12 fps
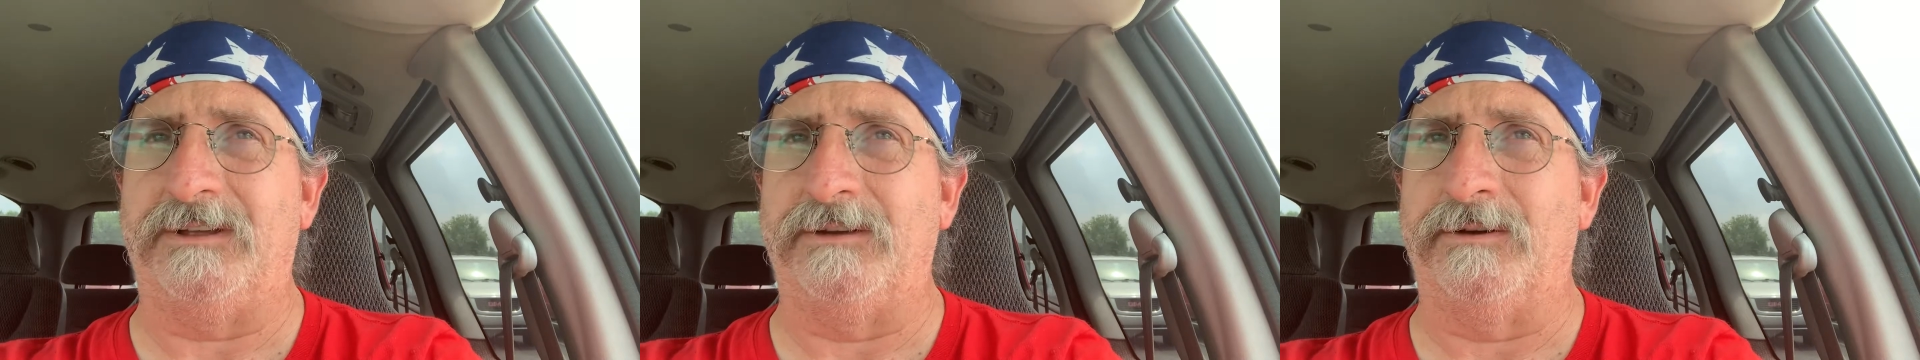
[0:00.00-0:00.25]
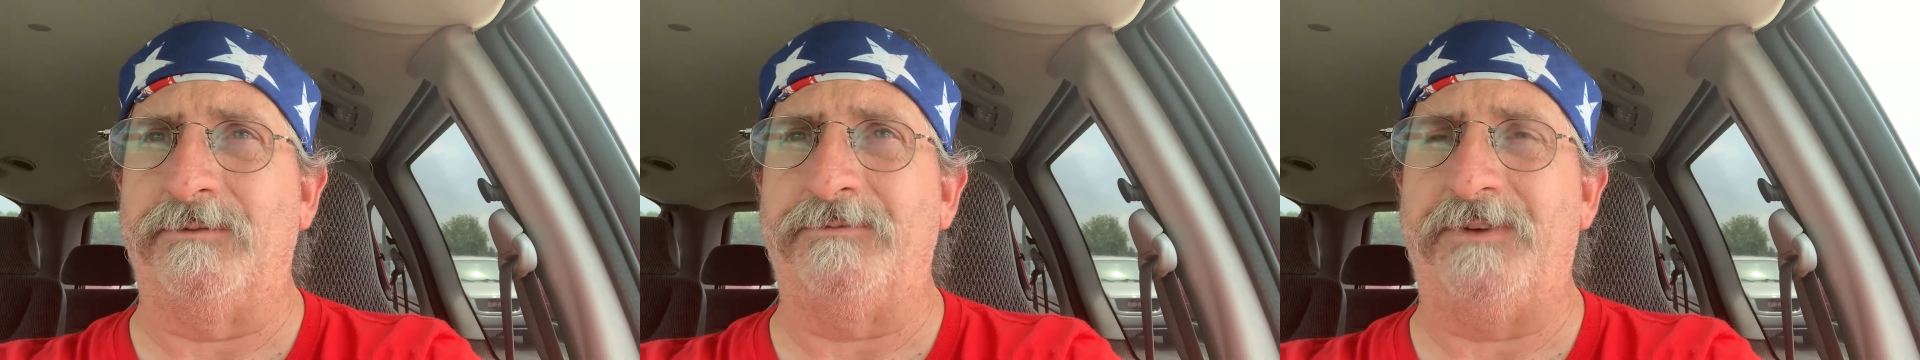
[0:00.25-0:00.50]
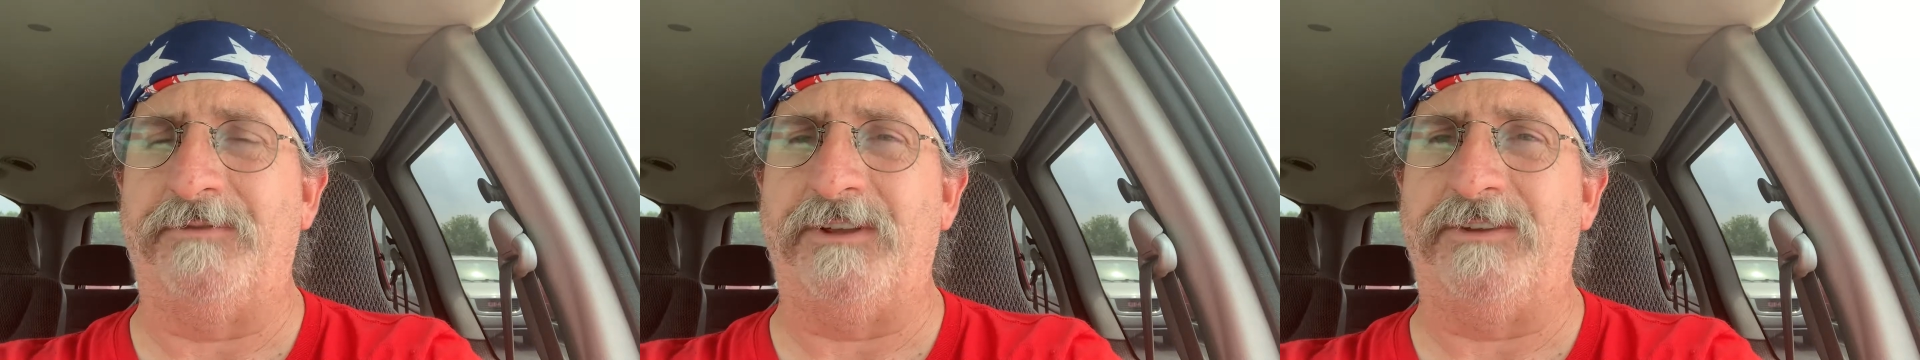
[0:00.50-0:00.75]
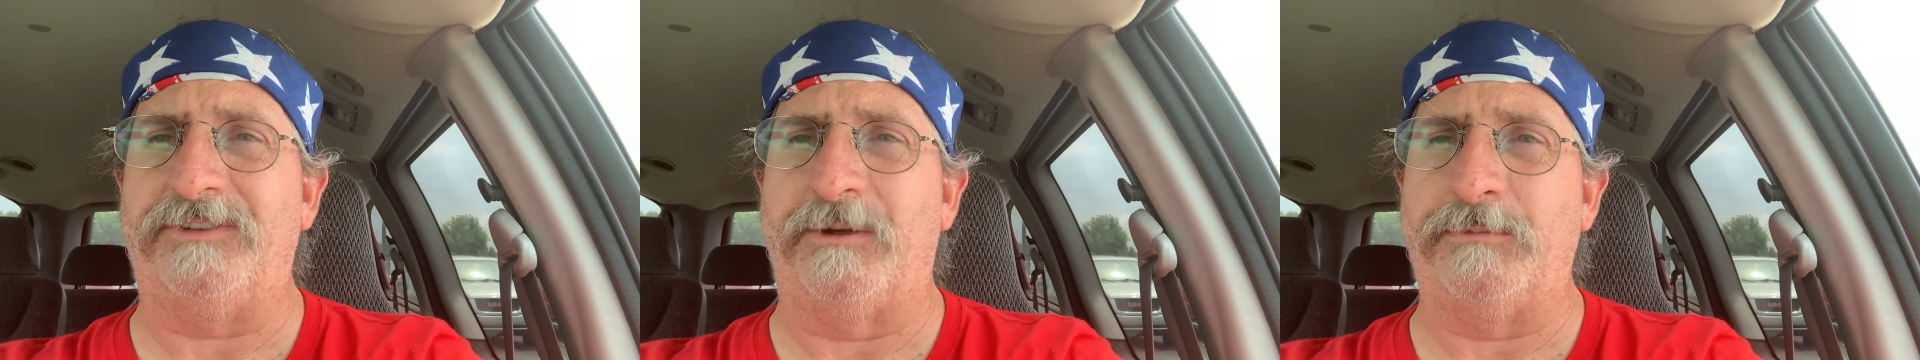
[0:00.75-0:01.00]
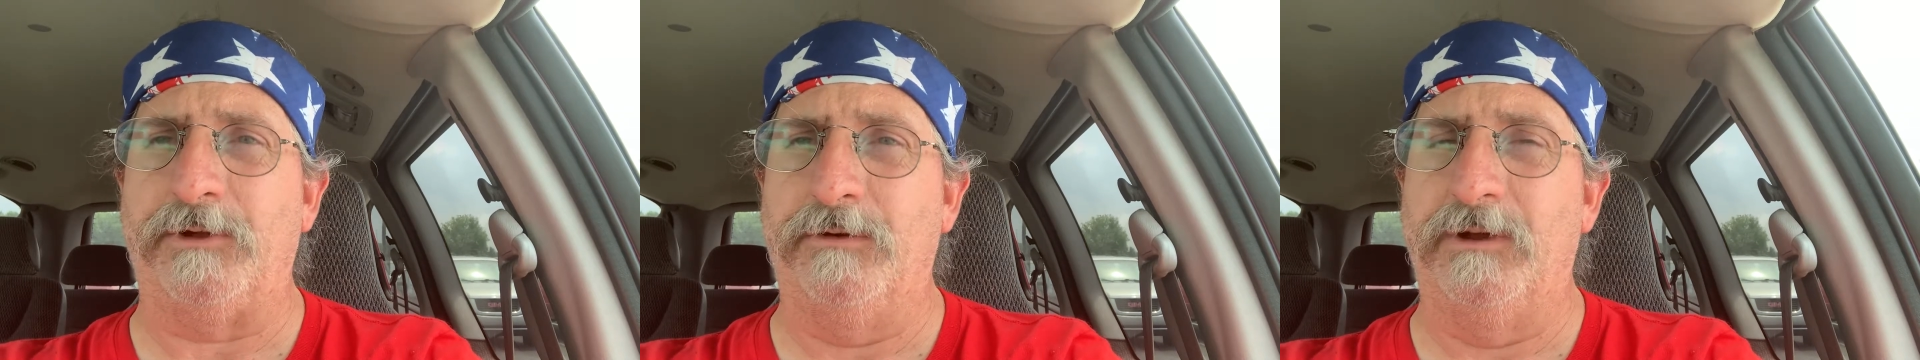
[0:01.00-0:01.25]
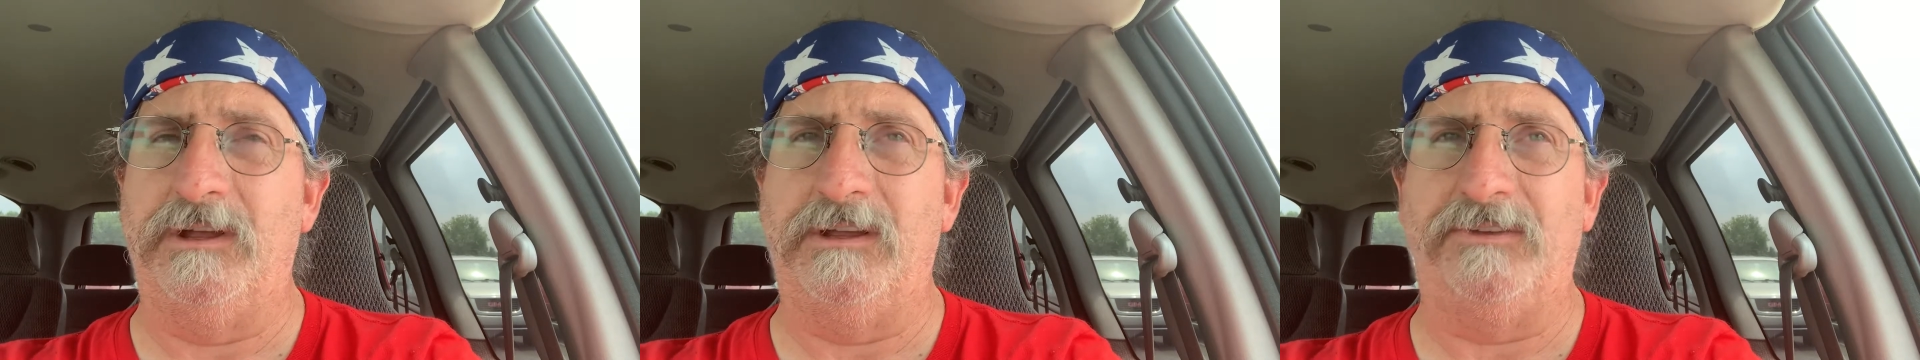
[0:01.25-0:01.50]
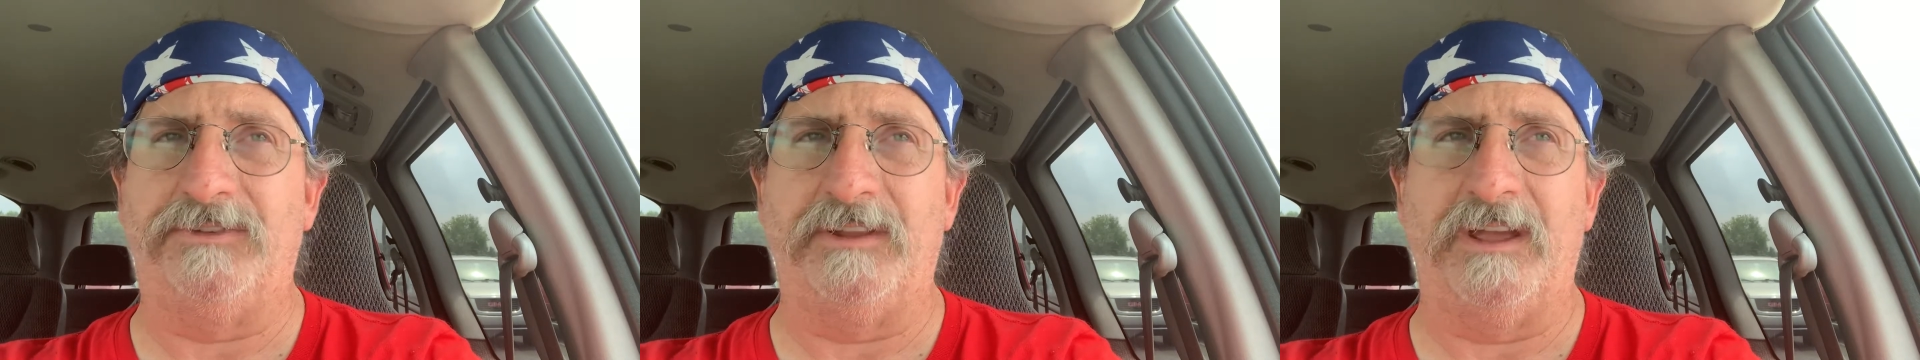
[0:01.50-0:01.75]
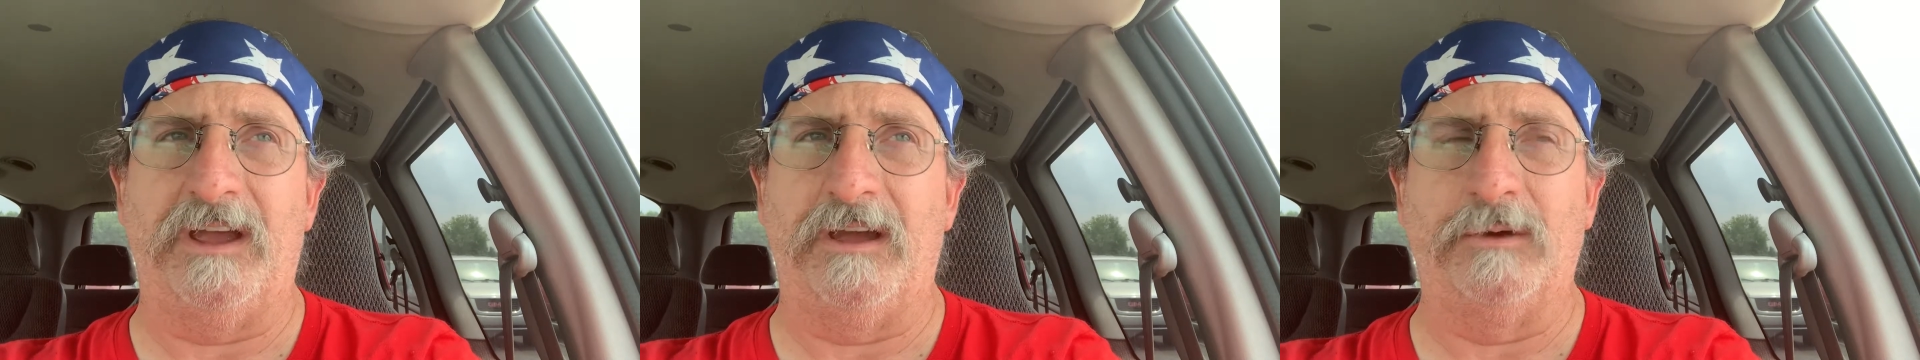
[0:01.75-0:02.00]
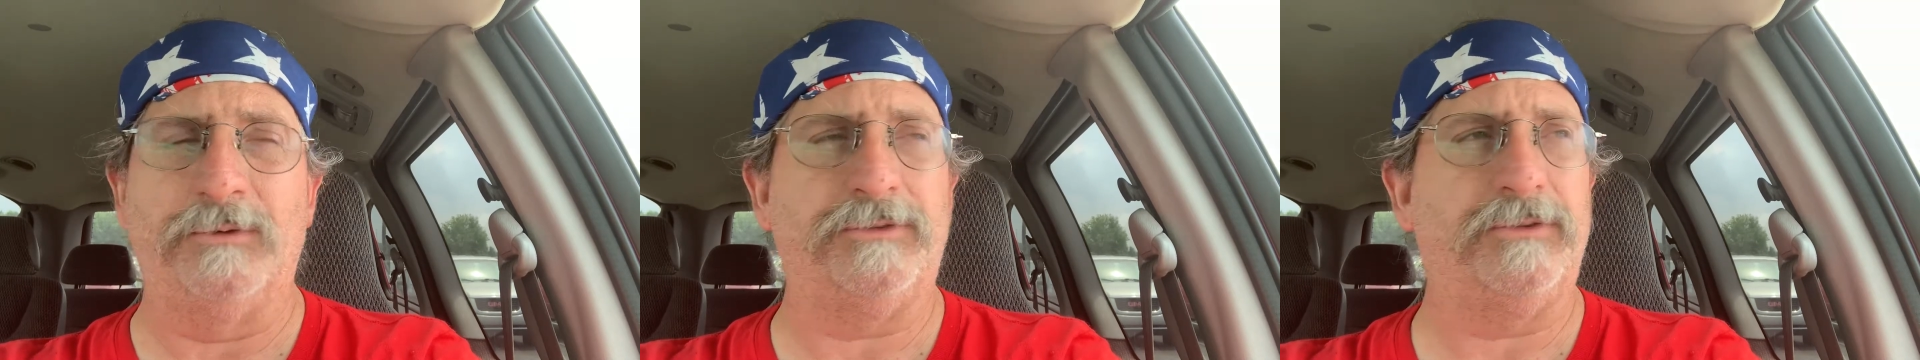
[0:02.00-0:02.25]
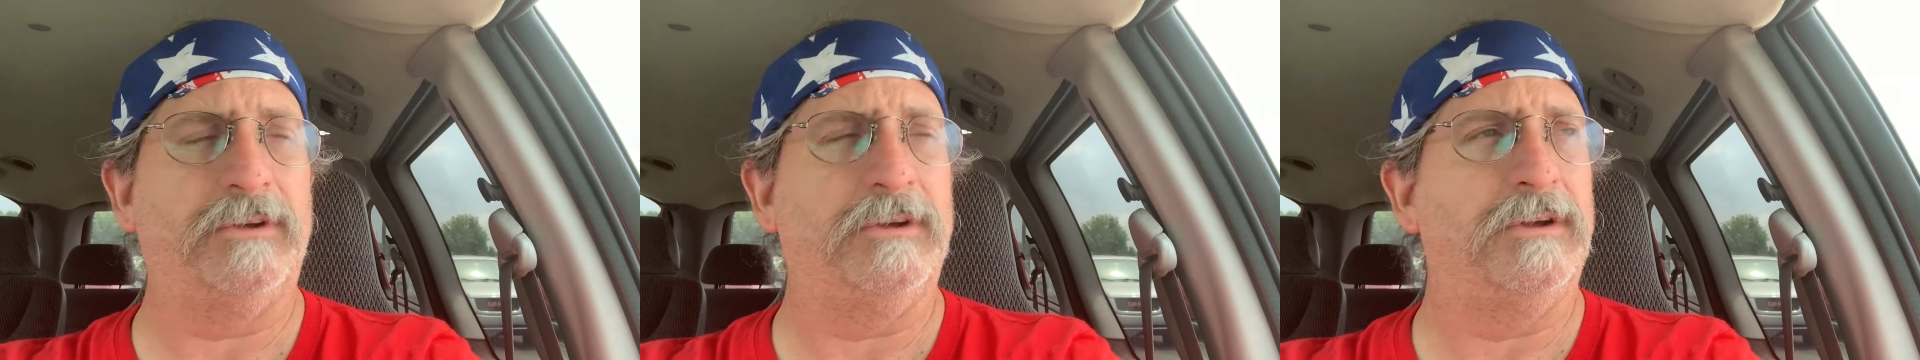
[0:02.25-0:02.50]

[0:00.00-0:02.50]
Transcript: you know 50 some degrees in the house.